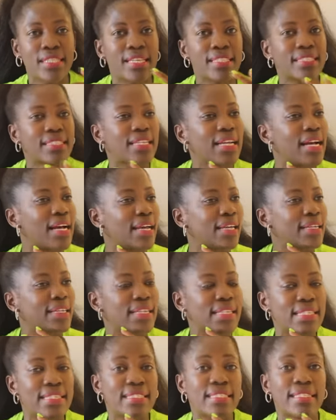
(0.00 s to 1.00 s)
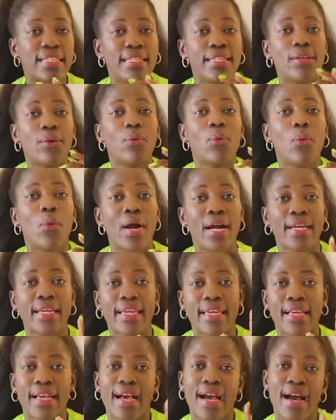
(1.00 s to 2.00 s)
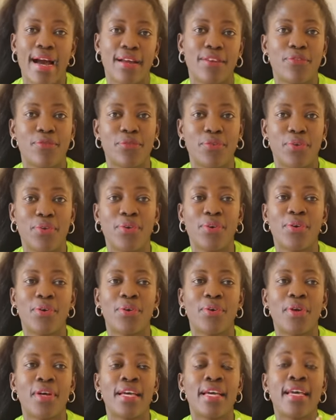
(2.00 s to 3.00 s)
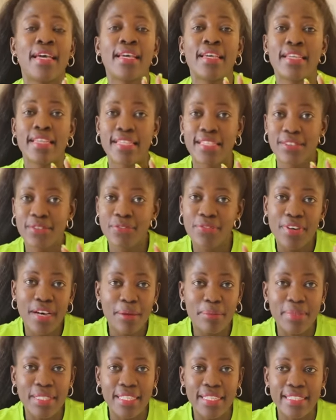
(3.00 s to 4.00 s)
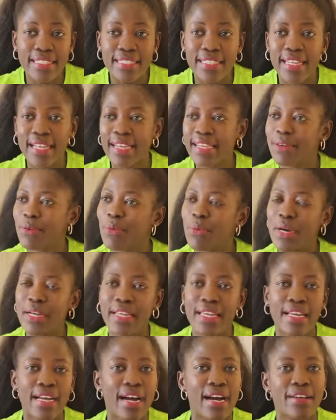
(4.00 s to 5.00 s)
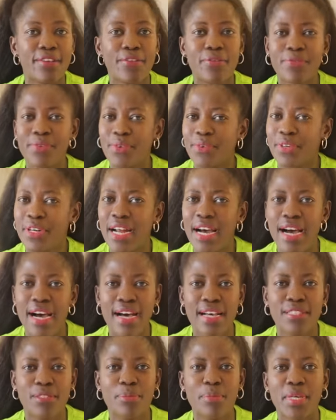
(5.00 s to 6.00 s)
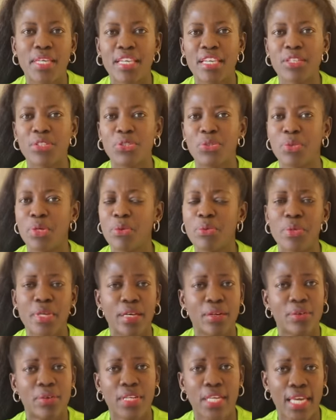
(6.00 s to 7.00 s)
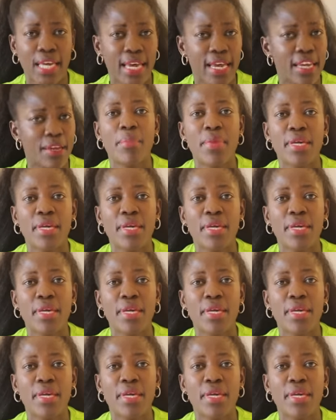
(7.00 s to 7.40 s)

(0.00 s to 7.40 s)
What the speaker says: That guy is really working hard for his family, like working hard for us, making sure we are okay,